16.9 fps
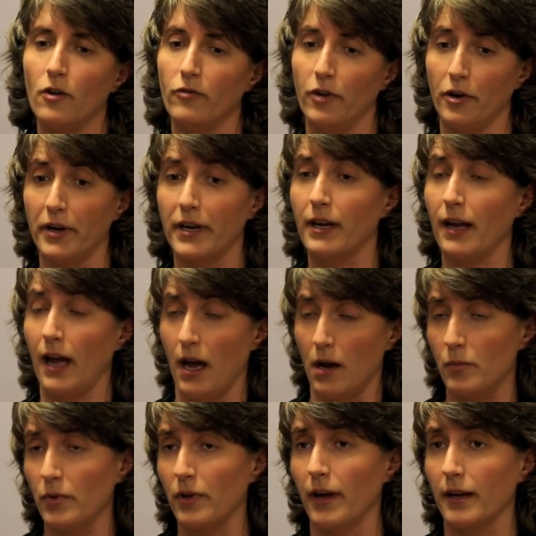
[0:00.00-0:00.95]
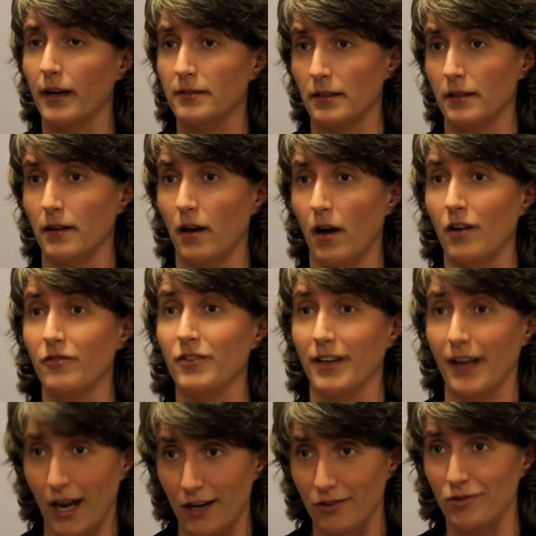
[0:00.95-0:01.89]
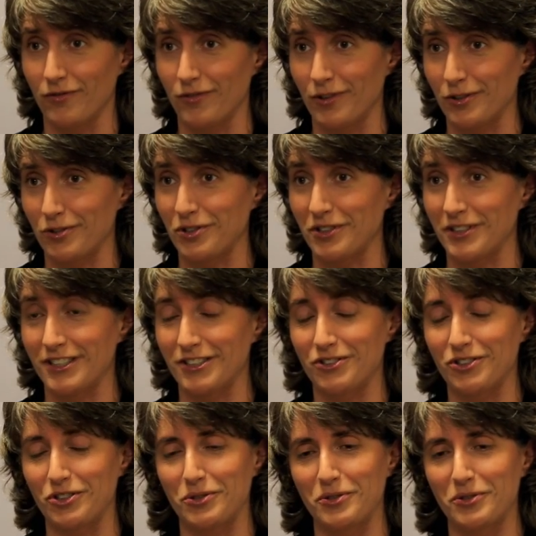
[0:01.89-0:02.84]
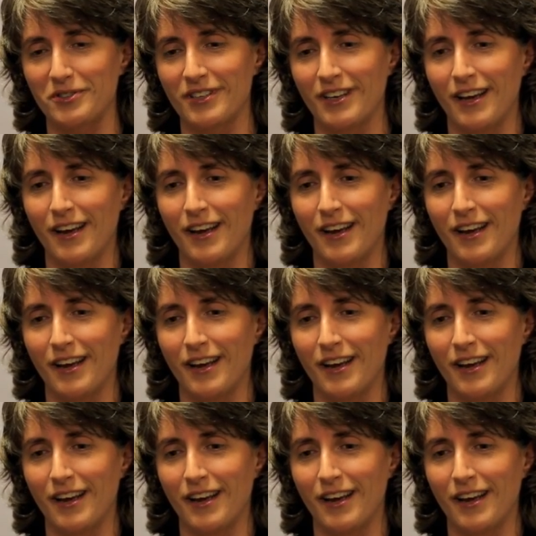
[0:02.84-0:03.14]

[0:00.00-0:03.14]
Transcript: very complex and often controversial issues.